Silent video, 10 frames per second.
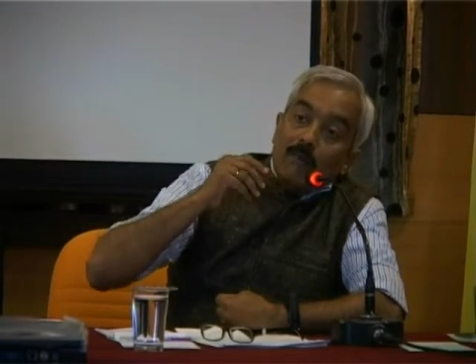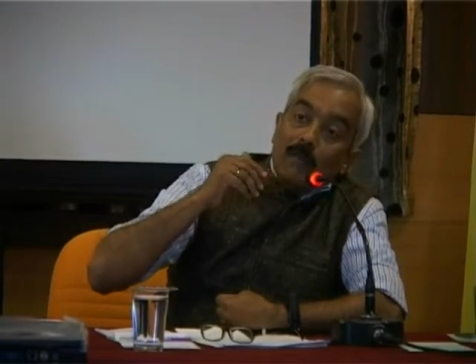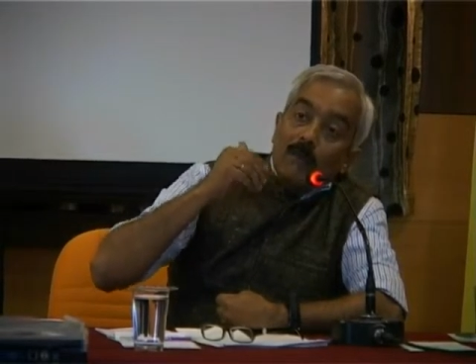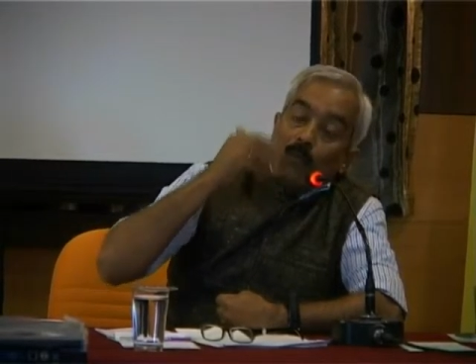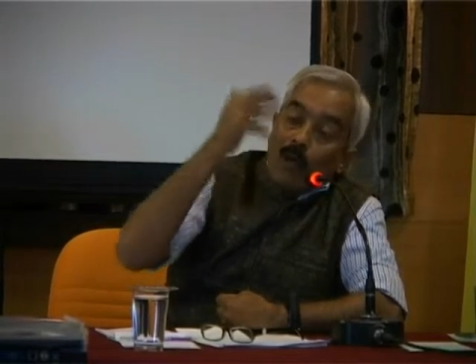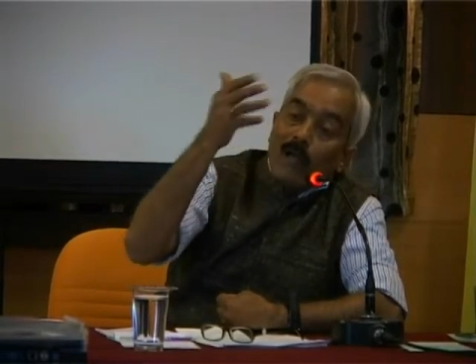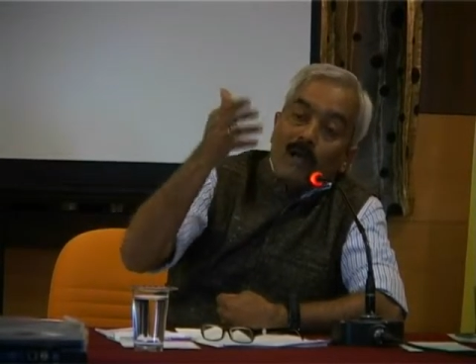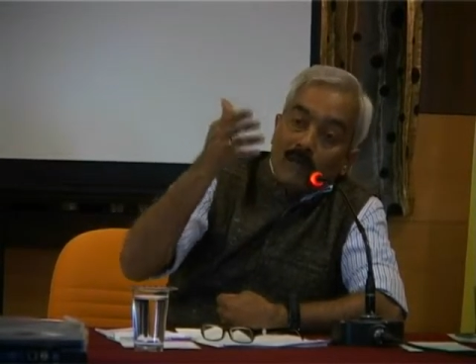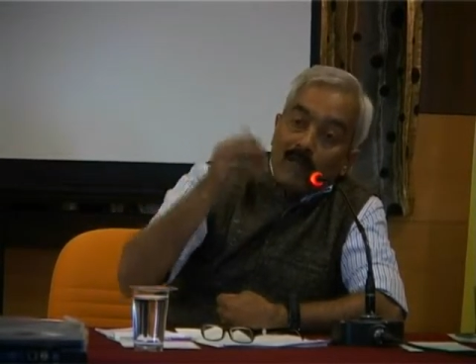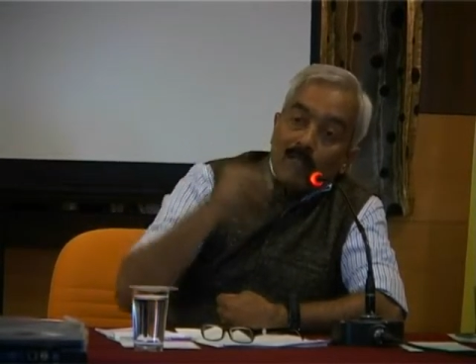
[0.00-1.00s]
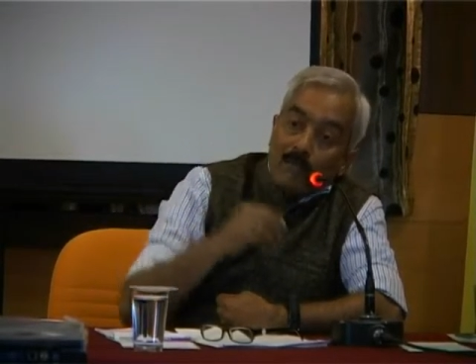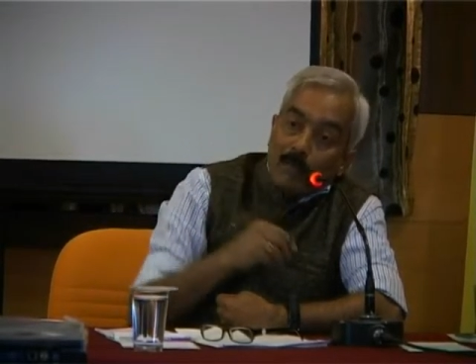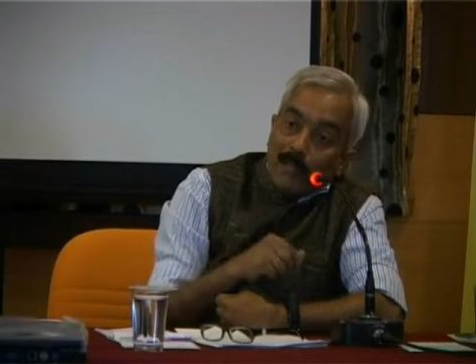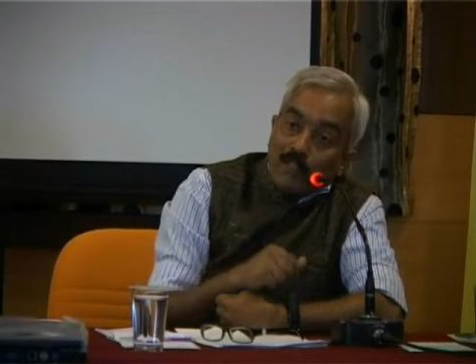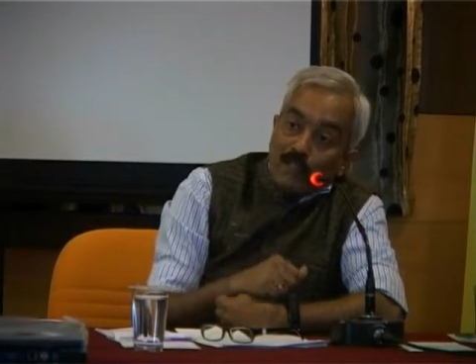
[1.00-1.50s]
people want the
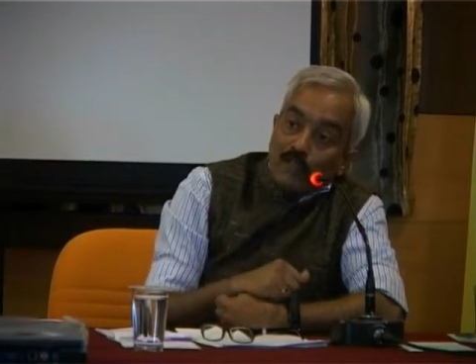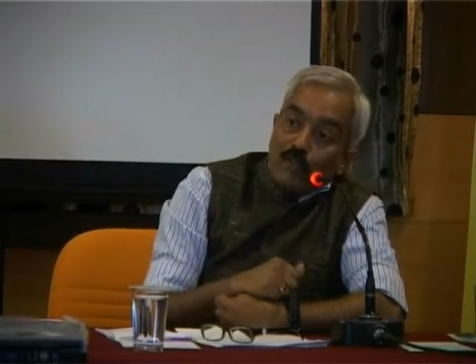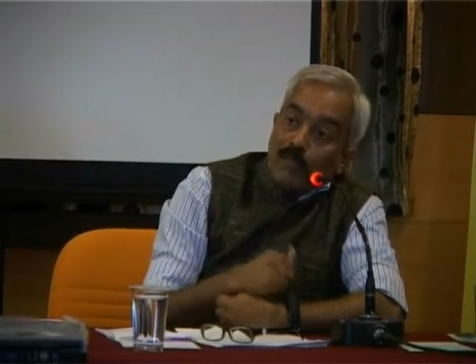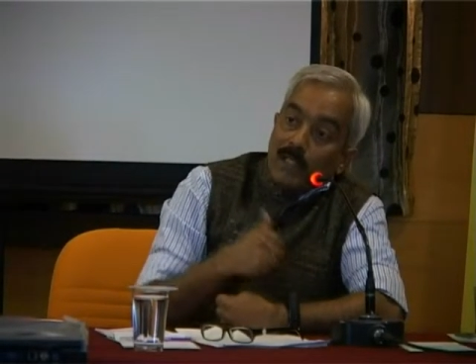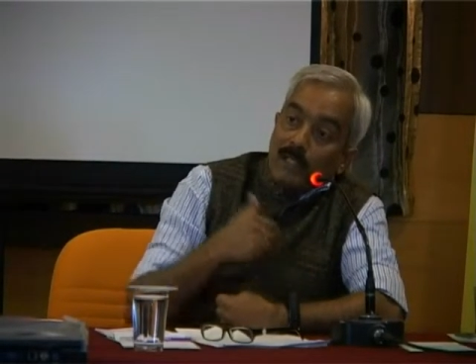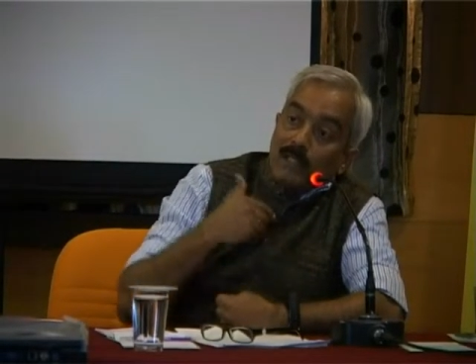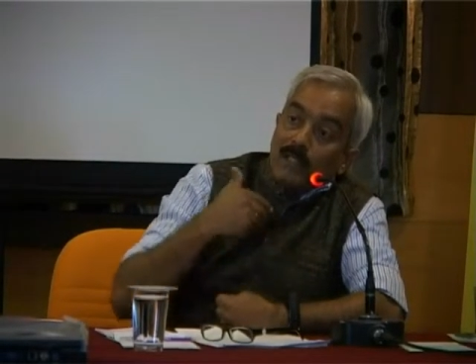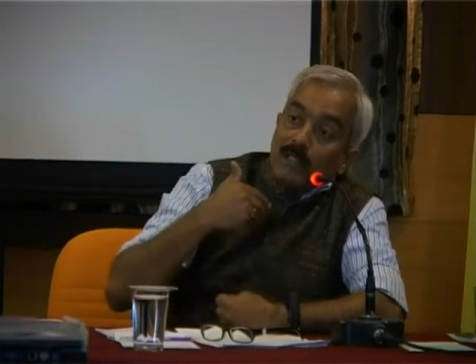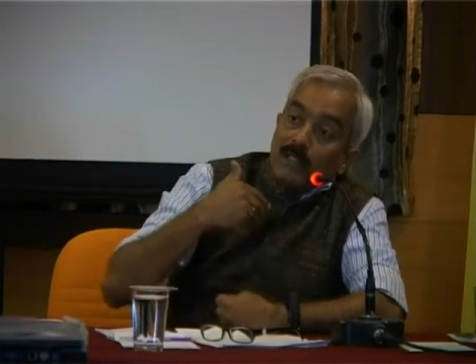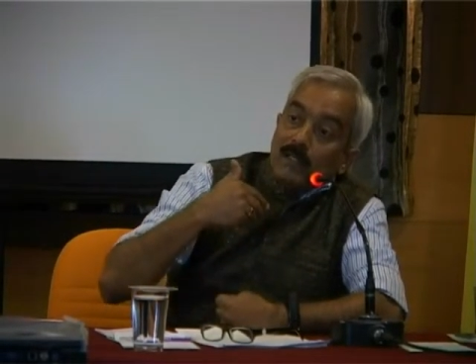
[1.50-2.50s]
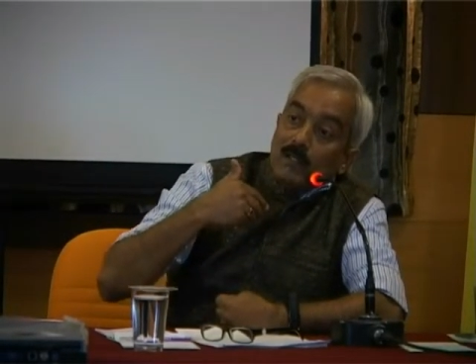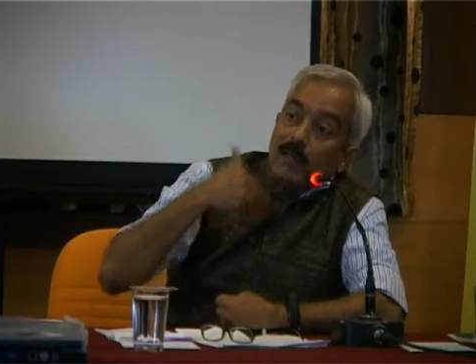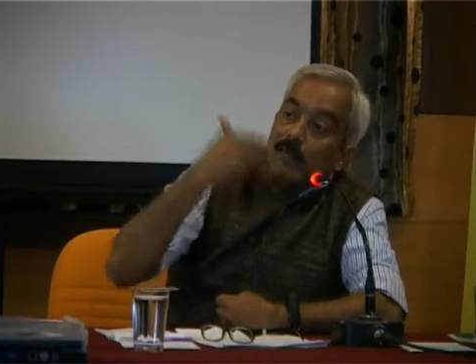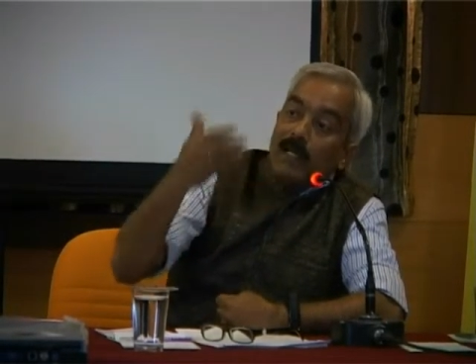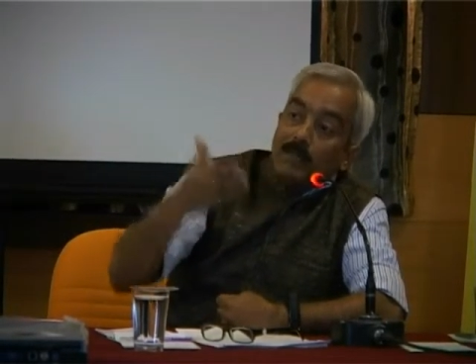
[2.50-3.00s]
information to be
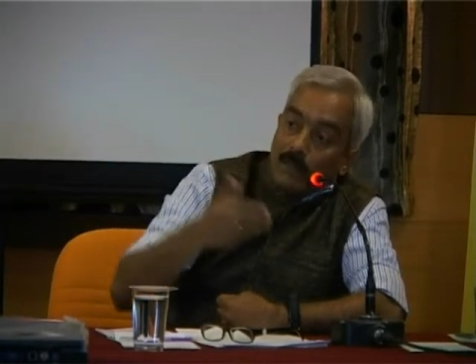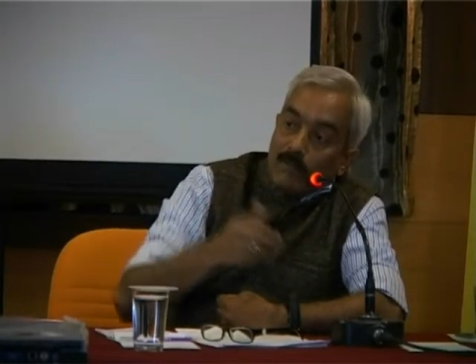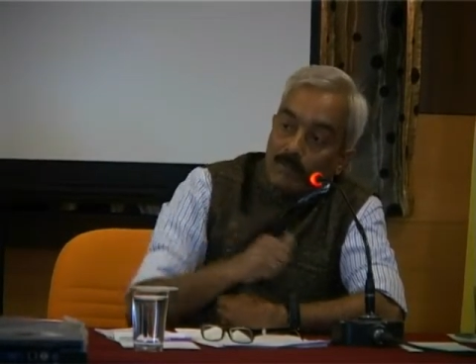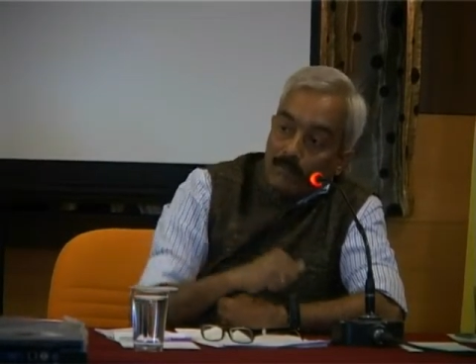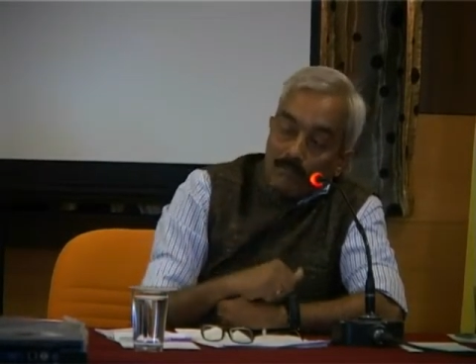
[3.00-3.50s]
available?